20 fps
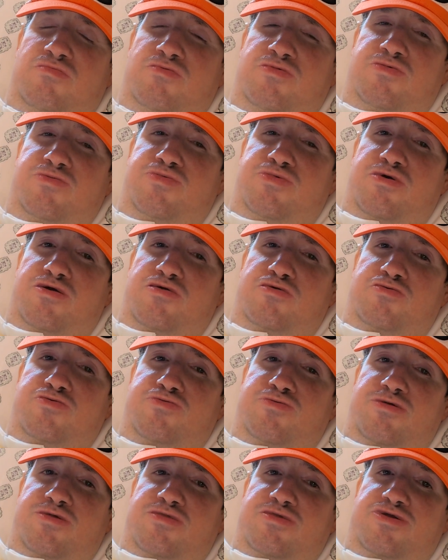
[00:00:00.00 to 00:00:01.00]
where the Flyers
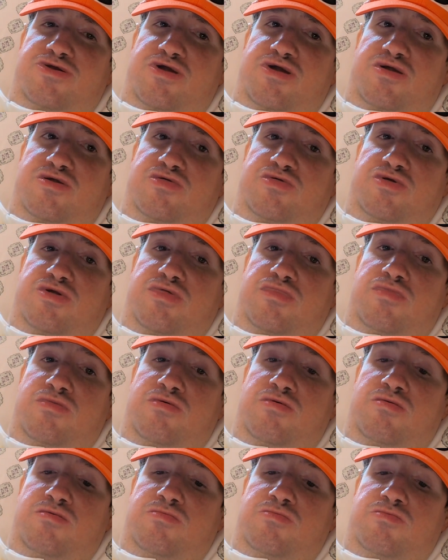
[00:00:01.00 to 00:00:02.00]
failed to cash in
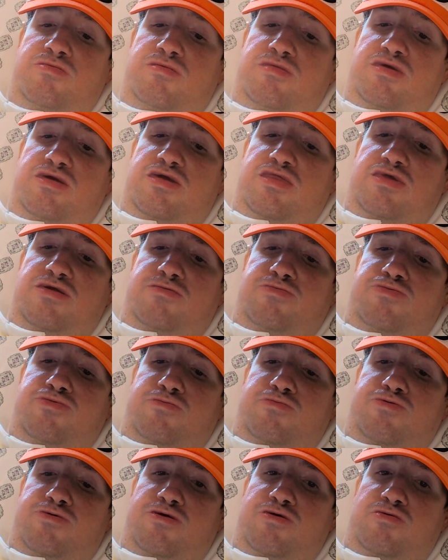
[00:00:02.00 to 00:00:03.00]
on any of
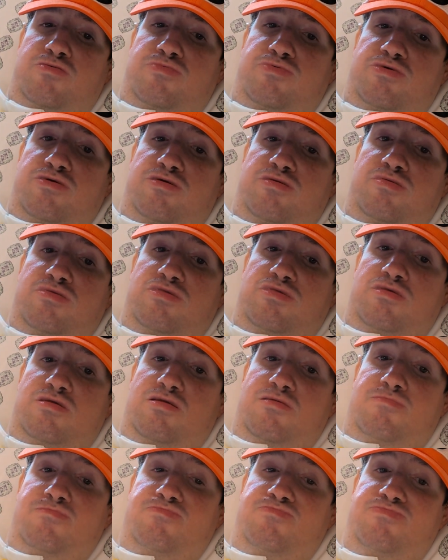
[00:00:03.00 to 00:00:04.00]
their power plays.
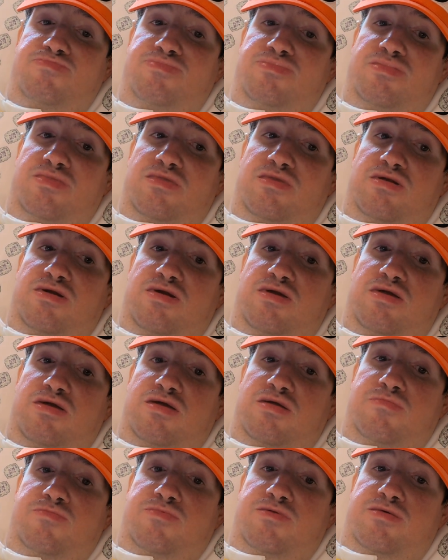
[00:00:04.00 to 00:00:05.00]

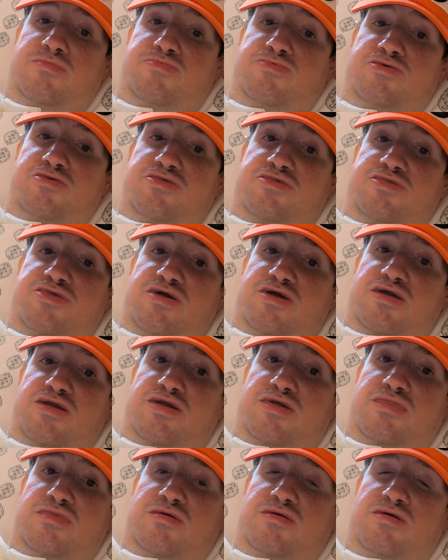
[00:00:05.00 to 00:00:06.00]
But I'm just
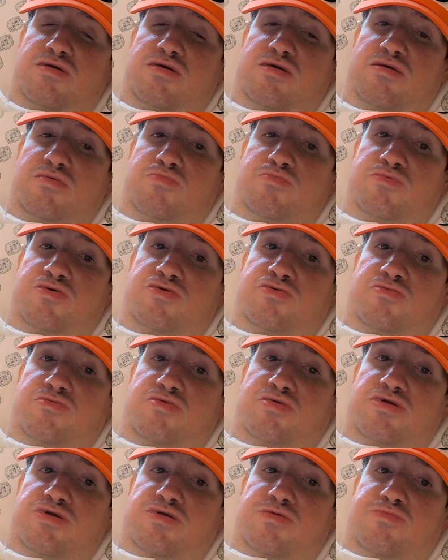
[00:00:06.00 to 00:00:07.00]
saying, we
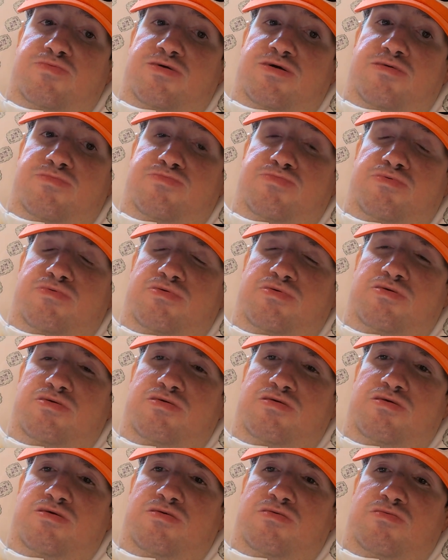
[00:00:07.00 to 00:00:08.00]
shouldn't give up
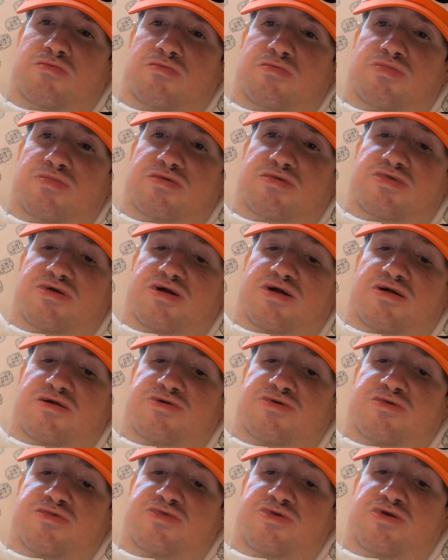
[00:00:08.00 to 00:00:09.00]
on this
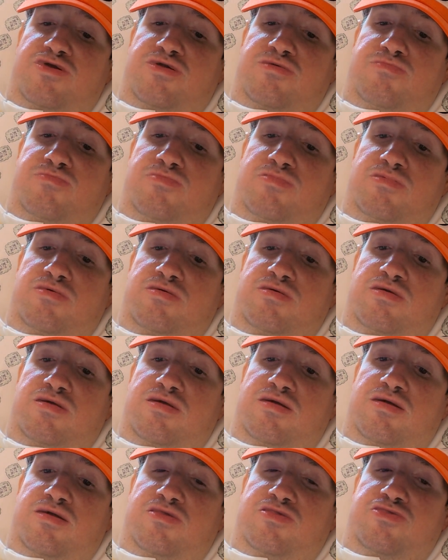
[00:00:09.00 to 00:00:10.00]
hockey team.
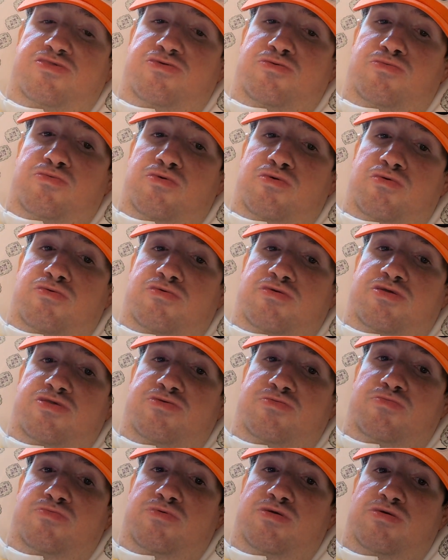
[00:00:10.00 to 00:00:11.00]
It's too early
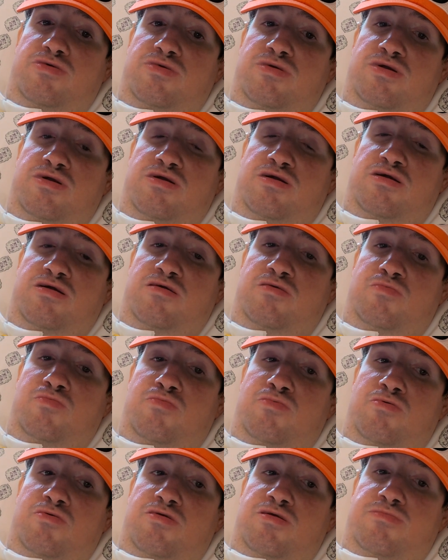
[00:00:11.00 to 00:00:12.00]
to really
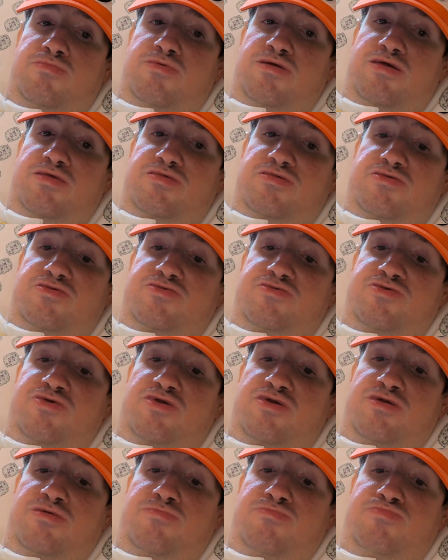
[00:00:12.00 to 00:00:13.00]
worry about this
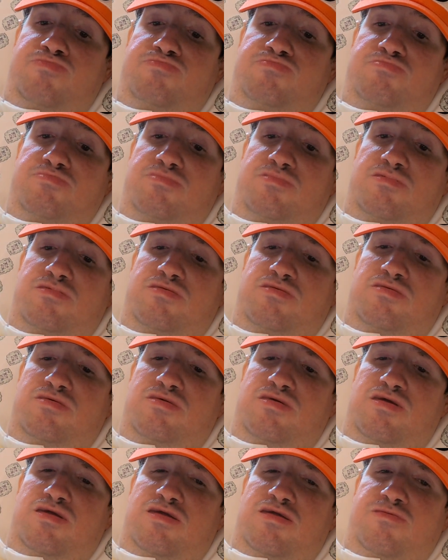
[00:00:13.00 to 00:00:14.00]
team.
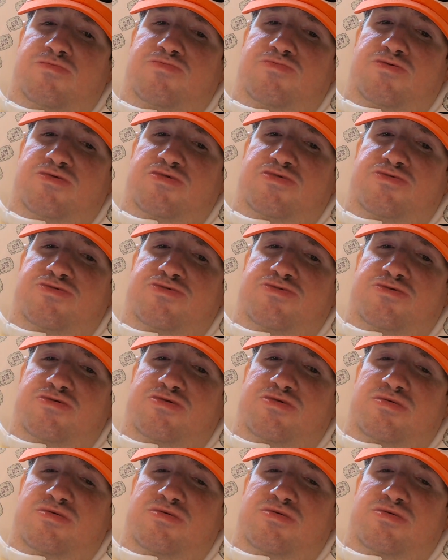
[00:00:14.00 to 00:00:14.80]
If this